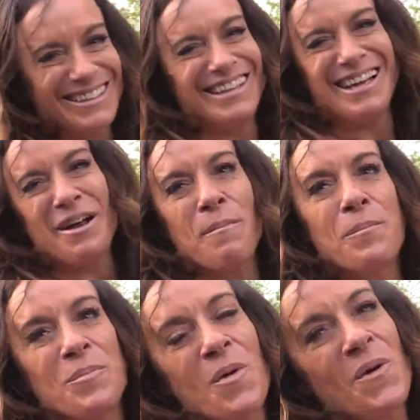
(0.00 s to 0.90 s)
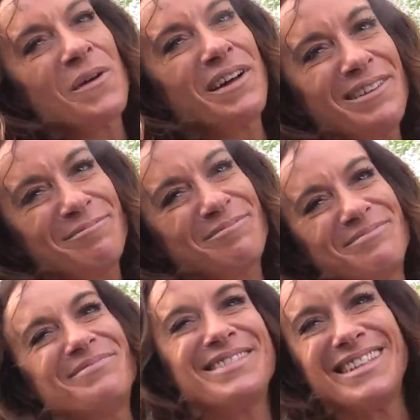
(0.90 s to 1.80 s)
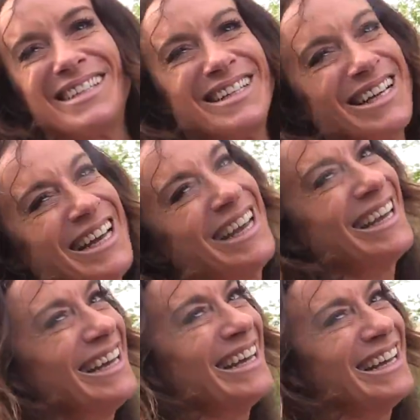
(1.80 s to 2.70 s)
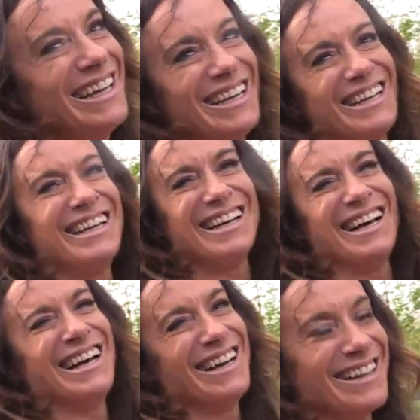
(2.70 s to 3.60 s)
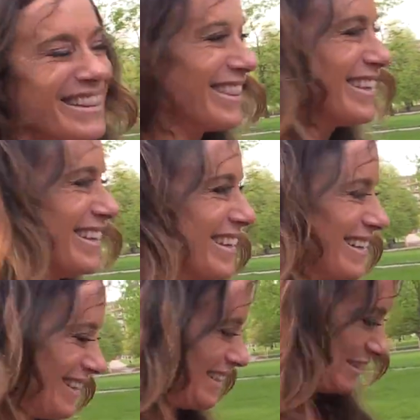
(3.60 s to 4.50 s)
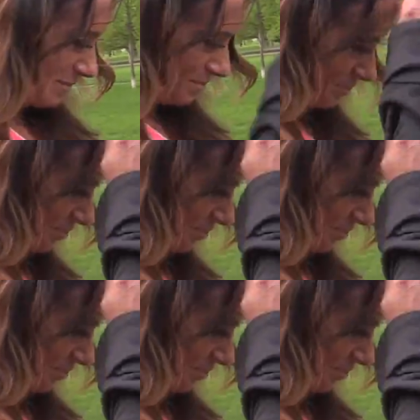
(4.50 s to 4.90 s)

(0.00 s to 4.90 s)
But it's absolutely admirable. I'm telling you, for so many years you've been operating